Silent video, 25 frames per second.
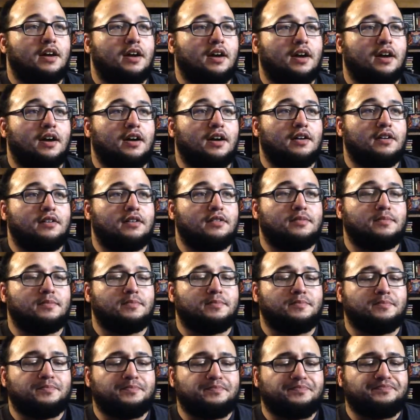Uh,
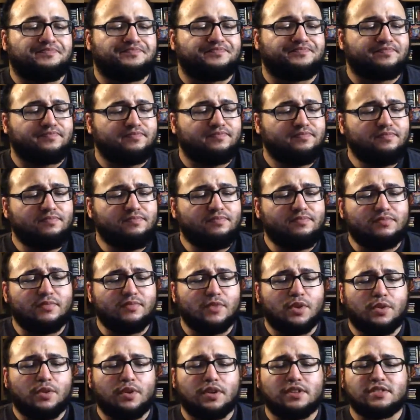
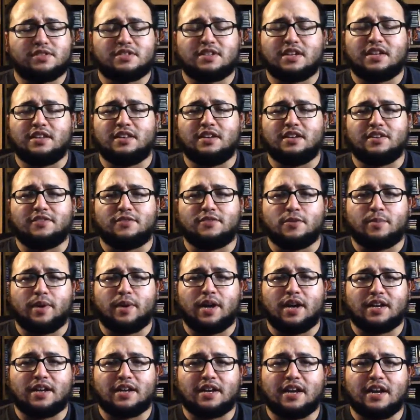what else did I like for
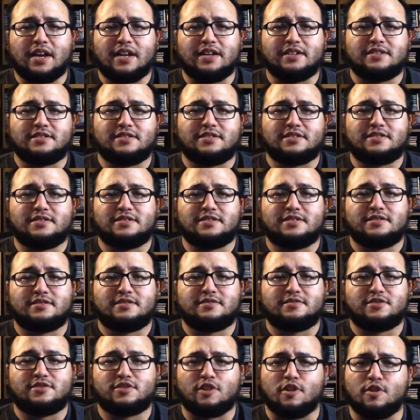podcasts?
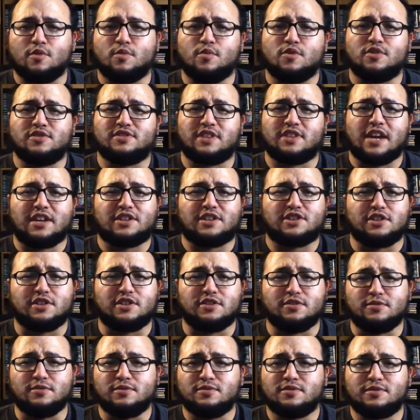Star Wars Action
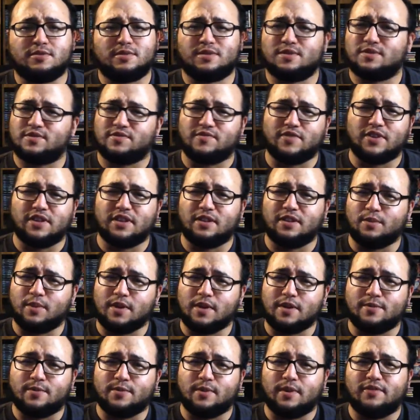News, which is a really
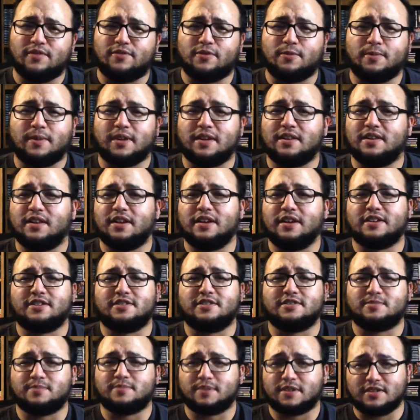weird one for me to like,
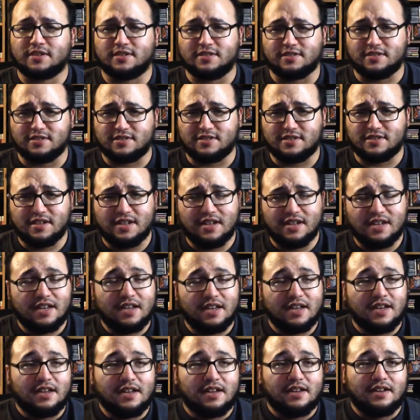just because
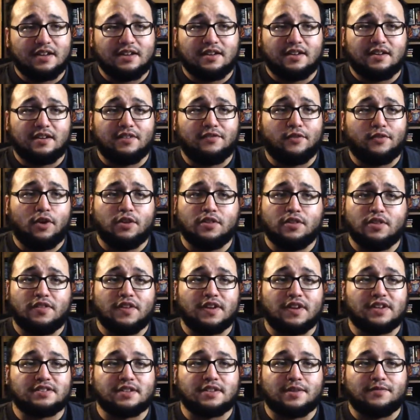of all the
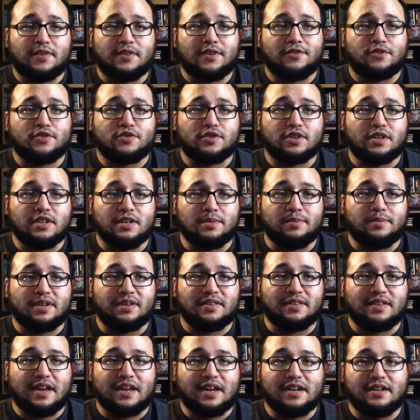things, I've never really
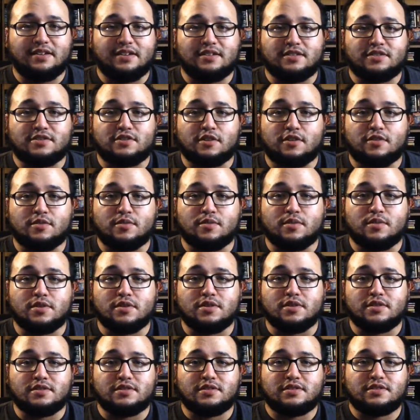been that into Star
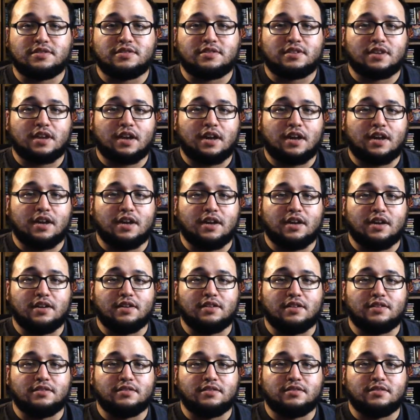Wars uh,